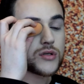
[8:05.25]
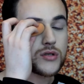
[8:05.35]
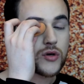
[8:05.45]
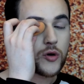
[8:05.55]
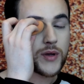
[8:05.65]

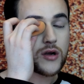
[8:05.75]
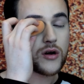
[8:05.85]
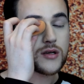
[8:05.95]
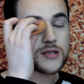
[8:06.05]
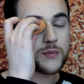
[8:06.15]
So
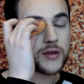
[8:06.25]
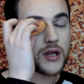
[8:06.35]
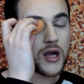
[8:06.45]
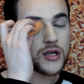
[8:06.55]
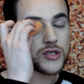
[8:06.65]
because the
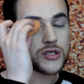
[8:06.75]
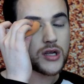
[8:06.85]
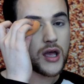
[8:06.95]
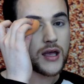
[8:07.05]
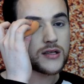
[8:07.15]
blush
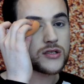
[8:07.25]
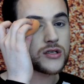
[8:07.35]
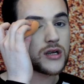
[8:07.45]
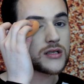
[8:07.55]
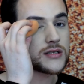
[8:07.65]
is
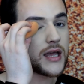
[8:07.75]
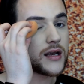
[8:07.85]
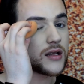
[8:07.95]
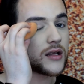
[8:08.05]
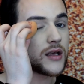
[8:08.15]
just
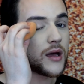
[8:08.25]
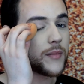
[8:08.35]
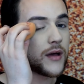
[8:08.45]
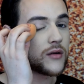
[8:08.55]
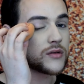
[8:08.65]
technically a
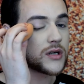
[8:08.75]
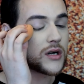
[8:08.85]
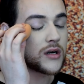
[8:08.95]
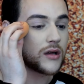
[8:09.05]
powder,